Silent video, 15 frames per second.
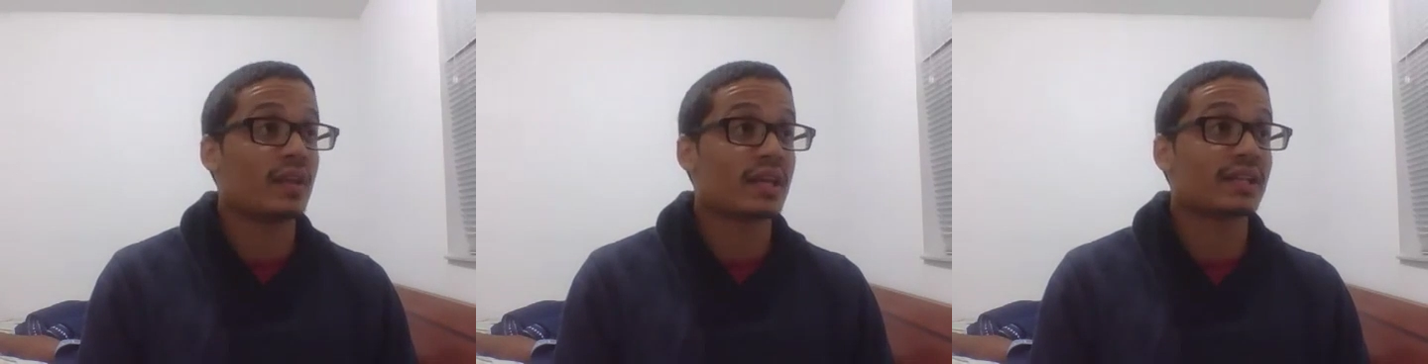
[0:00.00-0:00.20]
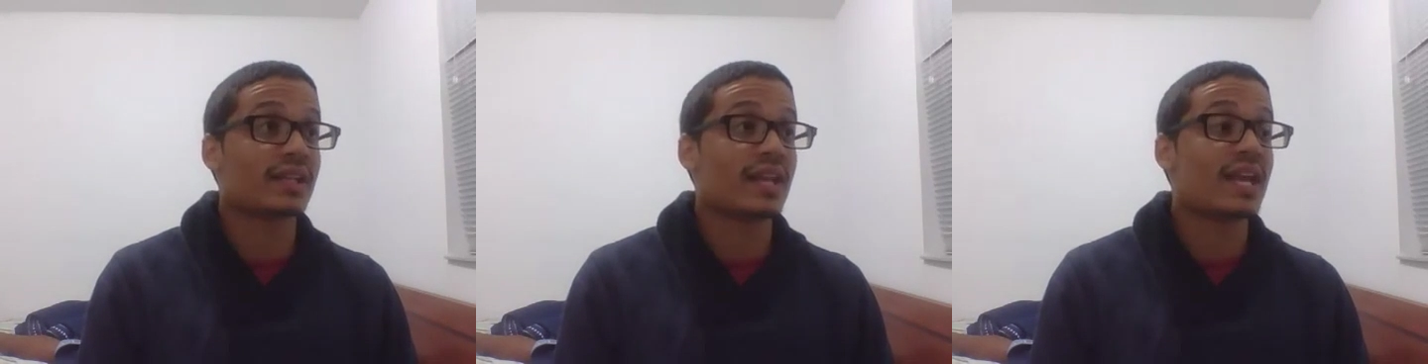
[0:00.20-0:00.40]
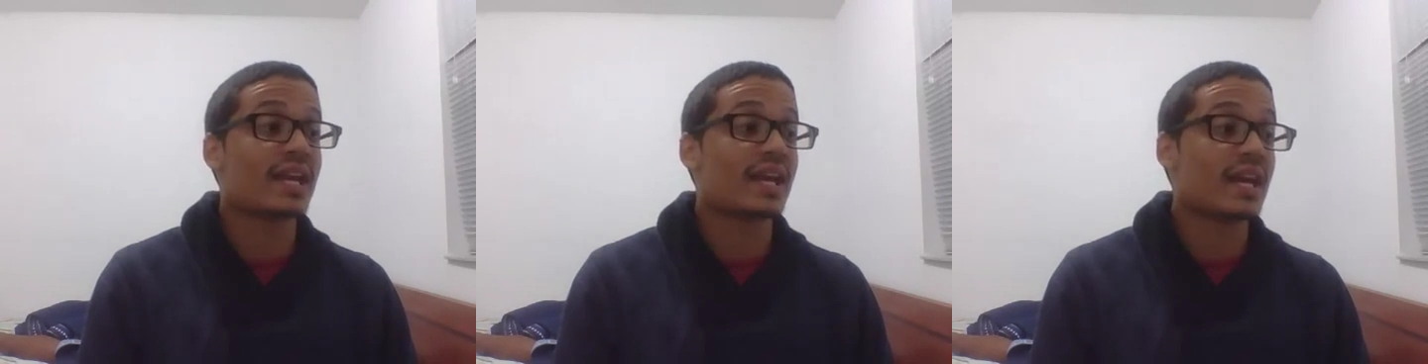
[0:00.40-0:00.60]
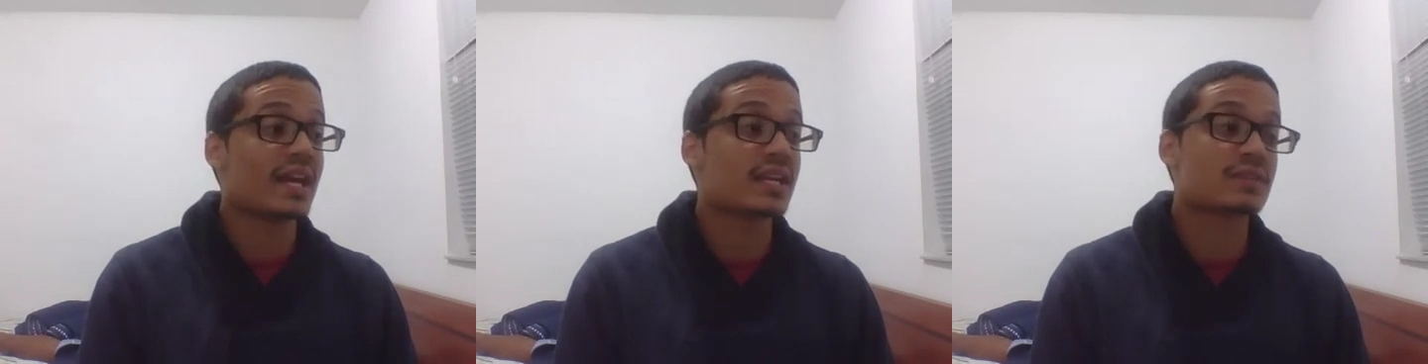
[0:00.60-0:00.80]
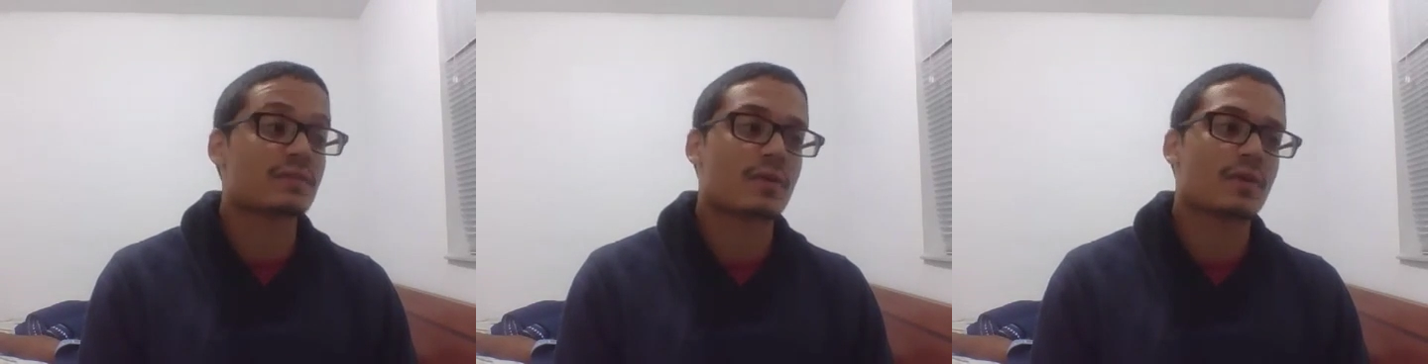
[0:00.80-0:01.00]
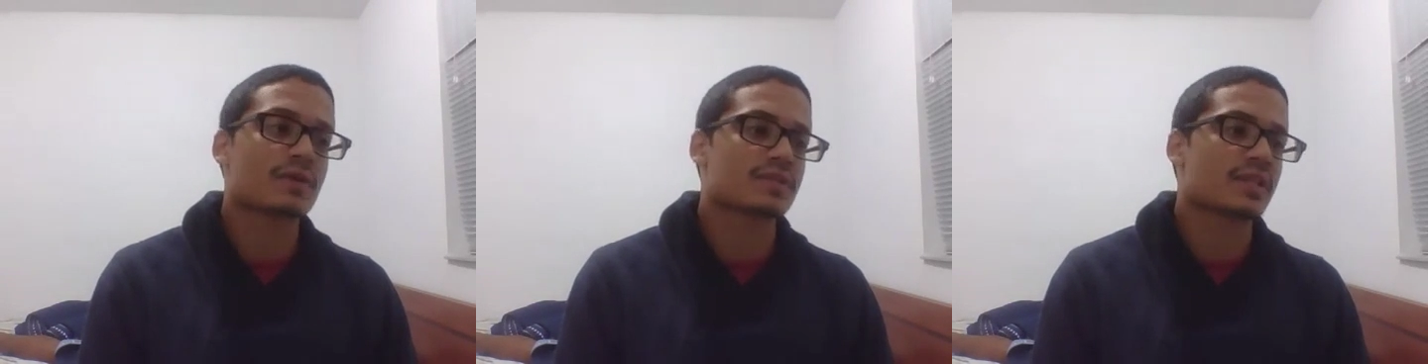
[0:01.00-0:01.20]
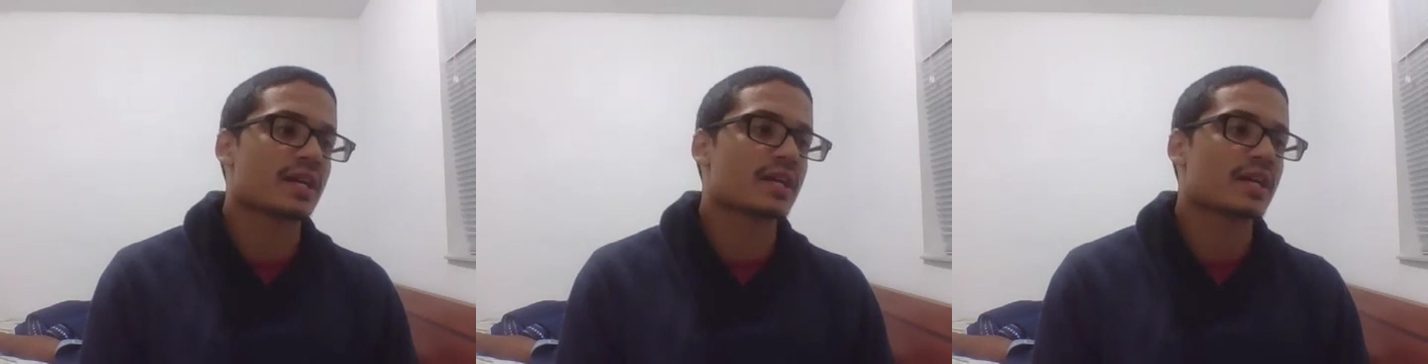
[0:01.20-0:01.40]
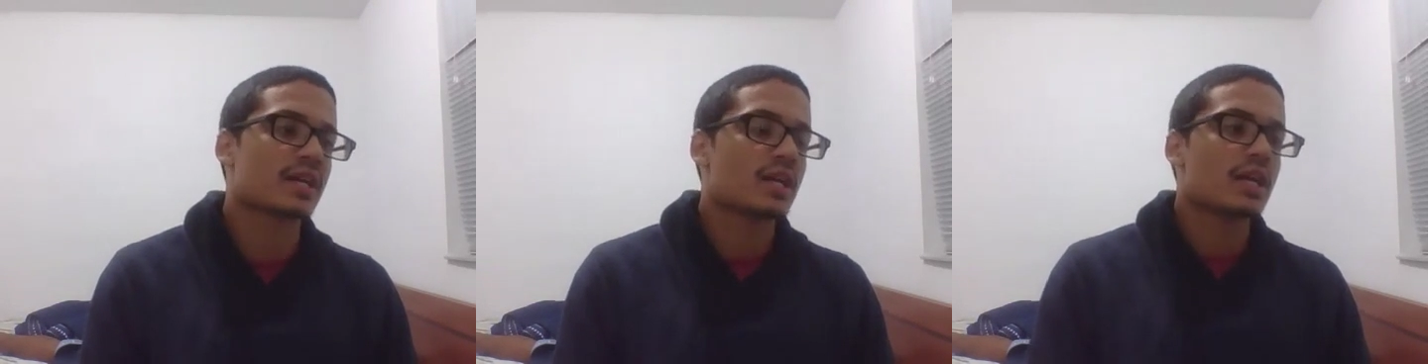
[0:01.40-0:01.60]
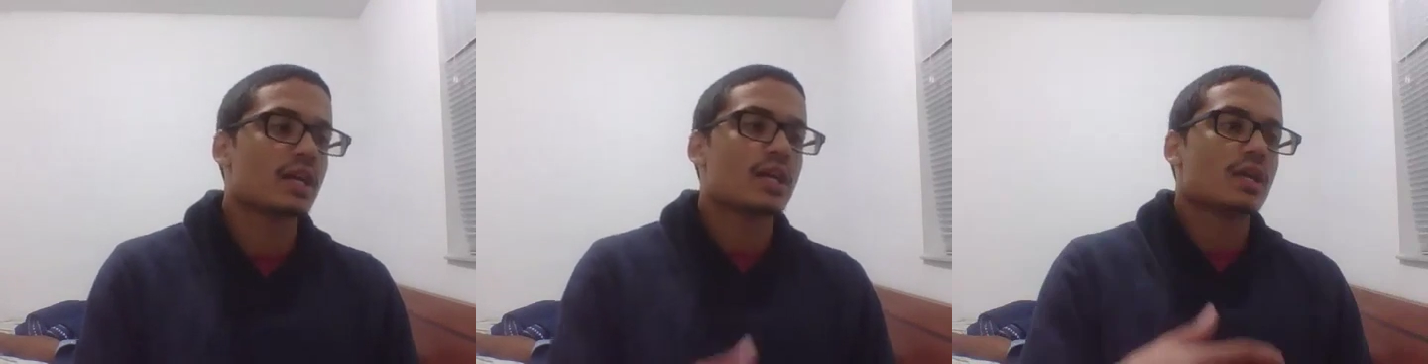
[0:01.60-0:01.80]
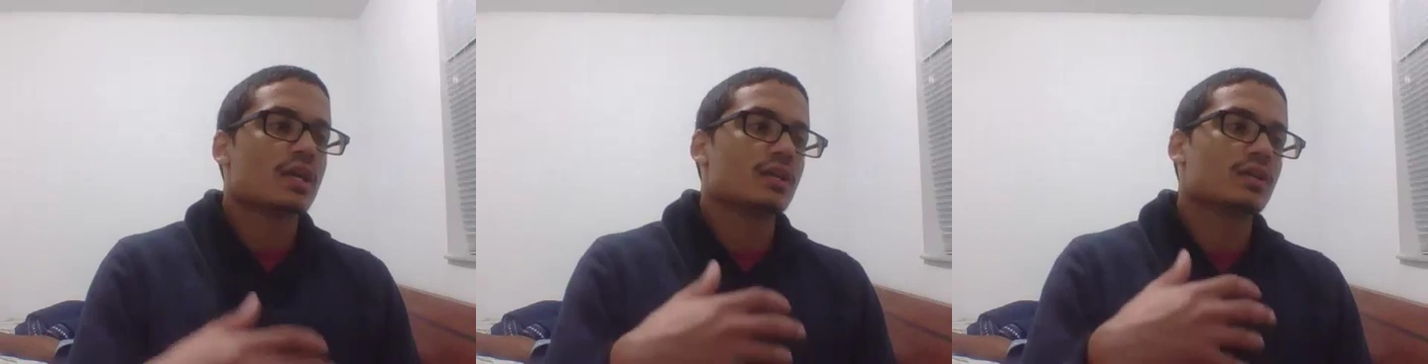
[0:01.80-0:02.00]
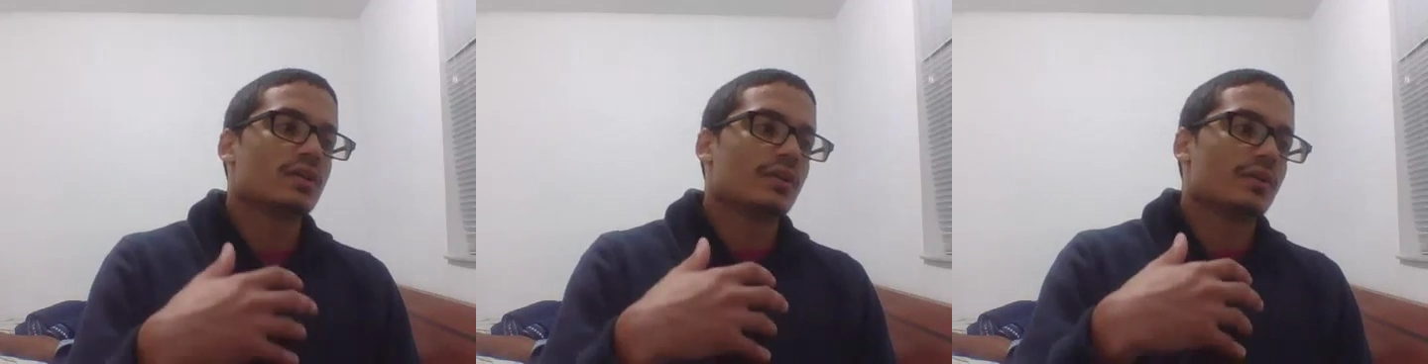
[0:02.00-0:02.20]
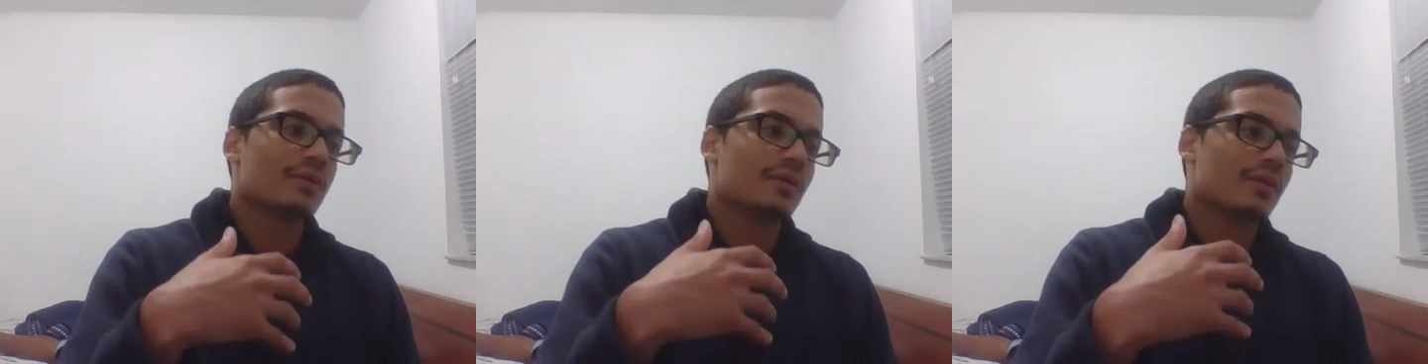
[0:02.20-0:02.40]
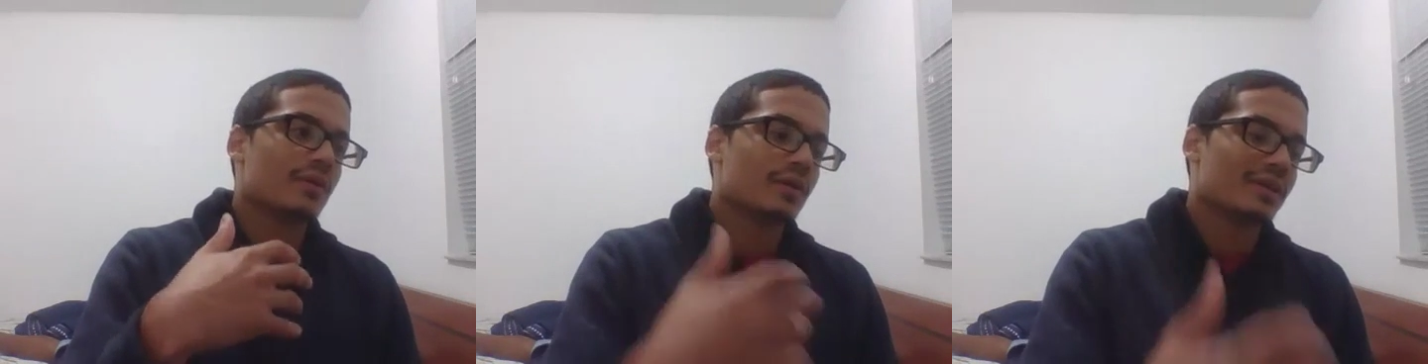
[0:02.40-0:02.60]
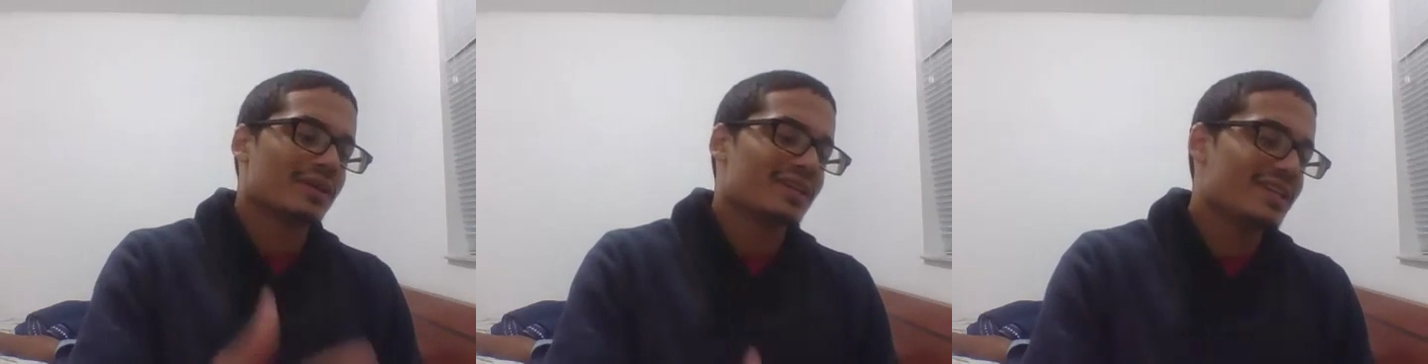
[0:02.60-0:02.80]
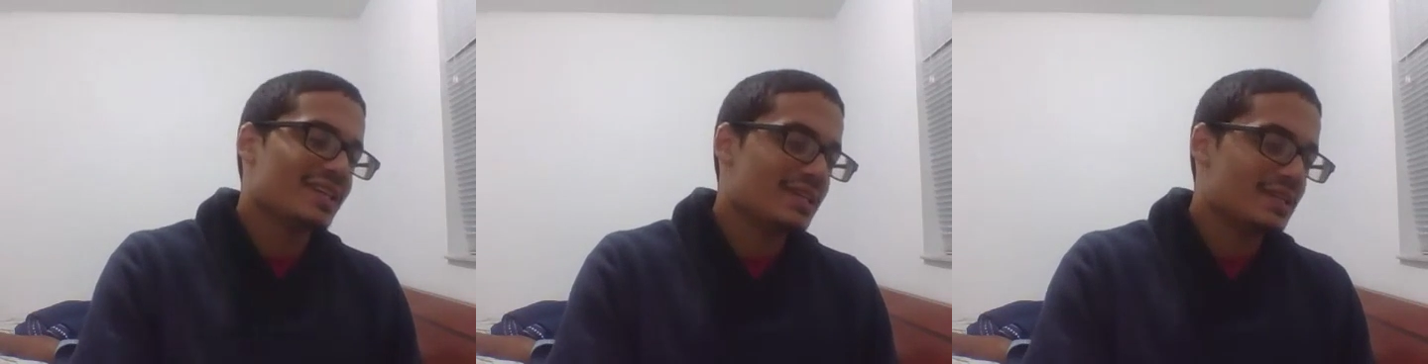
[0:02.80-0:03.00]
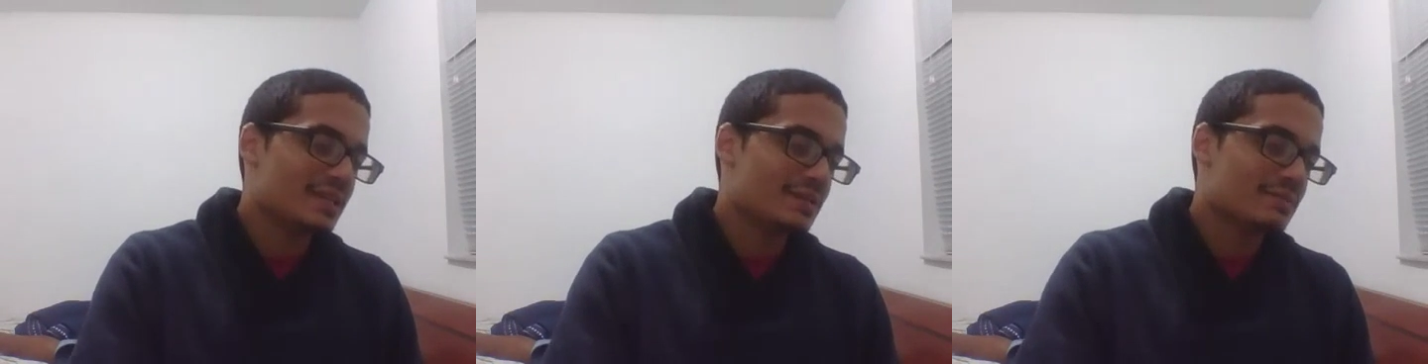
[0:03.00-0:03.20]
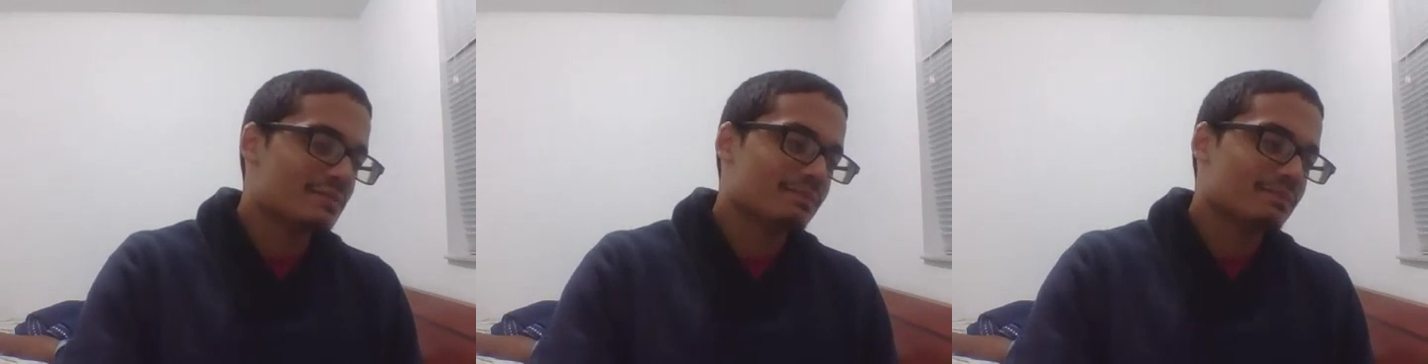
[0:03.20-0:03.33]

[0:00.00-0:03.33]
like laying an egg as far as like you know he